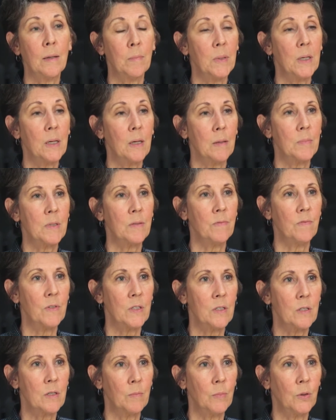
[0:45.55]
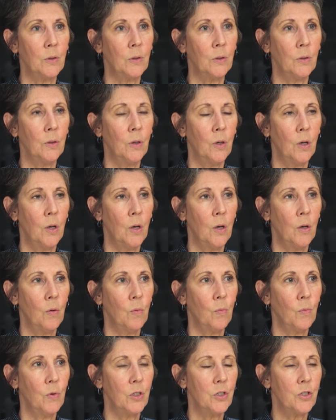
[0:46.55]
It becomes invisible,
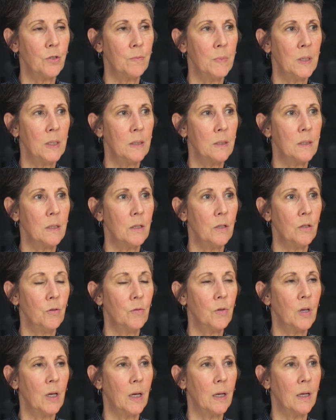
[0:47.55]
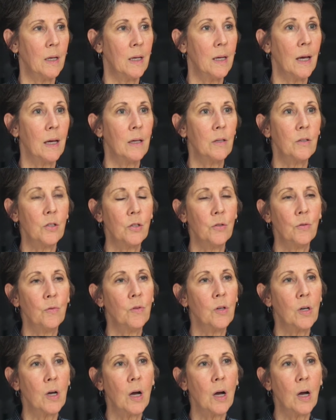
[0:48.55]
which means that you can get to the